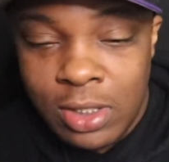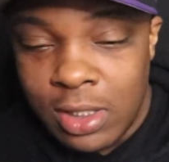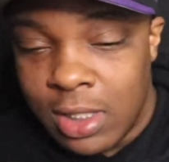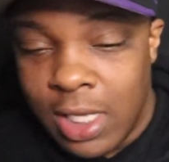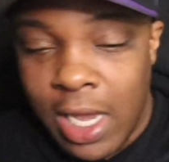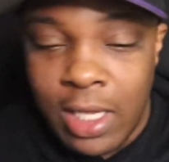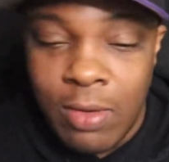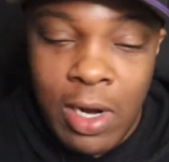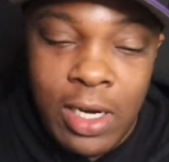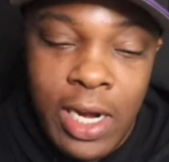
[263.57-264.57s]
she standing
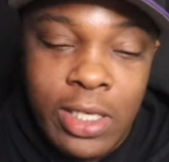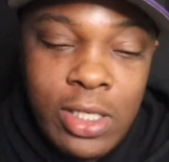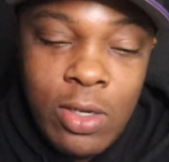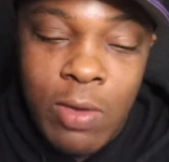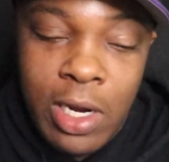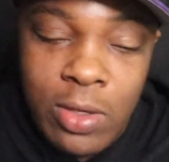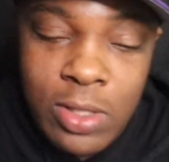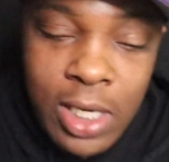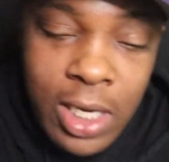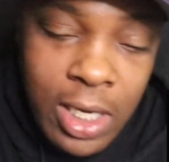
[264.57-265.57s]
right next to you while you
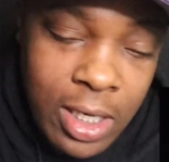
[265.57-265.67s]
singing.